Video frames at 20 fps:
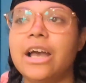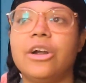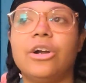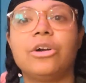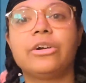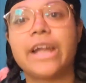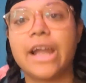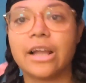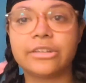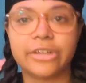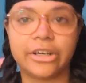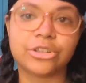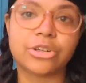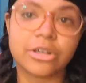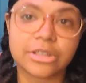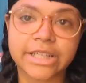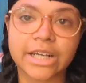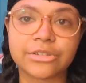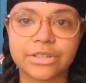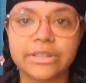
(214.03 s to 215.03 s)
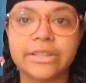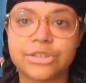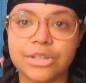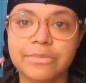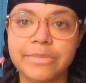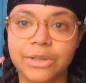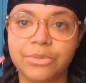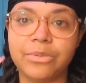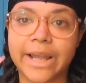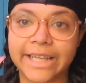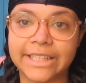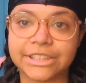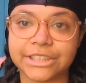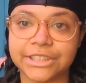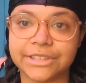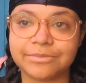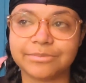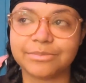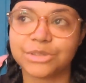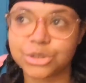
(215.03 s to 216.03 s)
Her character, it turns out to be
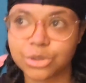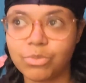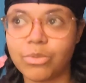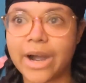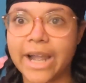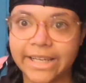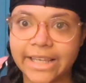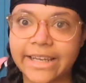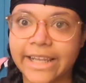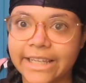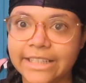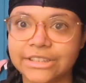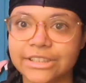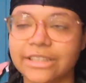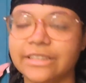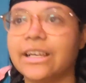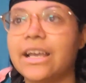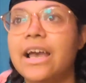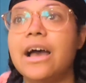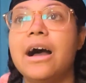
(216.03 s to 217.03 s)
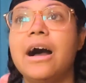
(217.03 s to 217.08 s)
Asian, so white and Asian.